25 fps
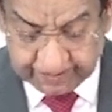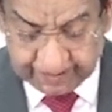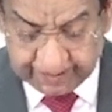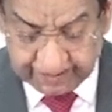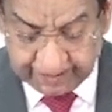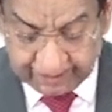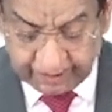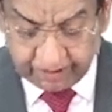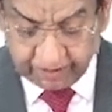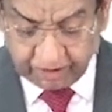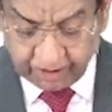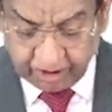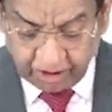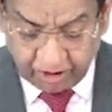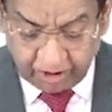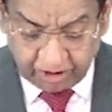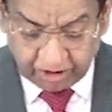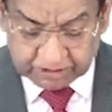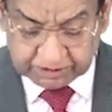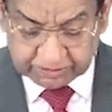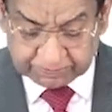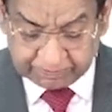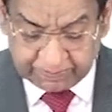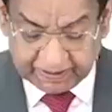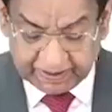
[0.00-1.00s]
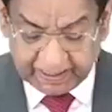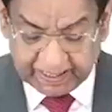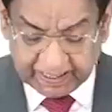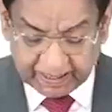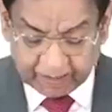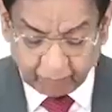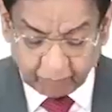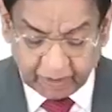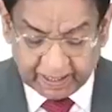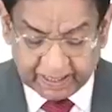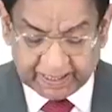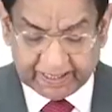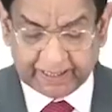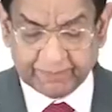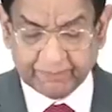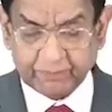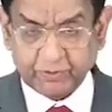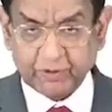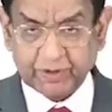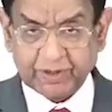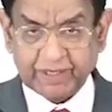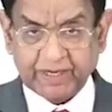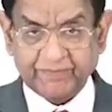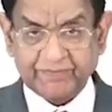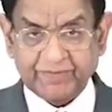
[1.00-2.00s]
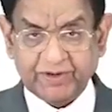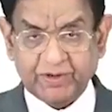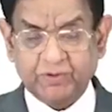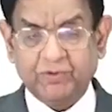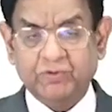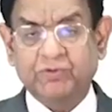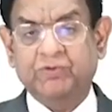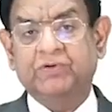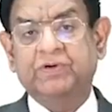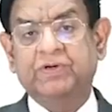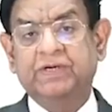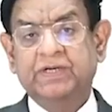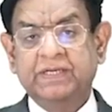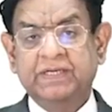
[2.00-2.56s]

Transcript: Now, hospital-acquired pneumonia, we know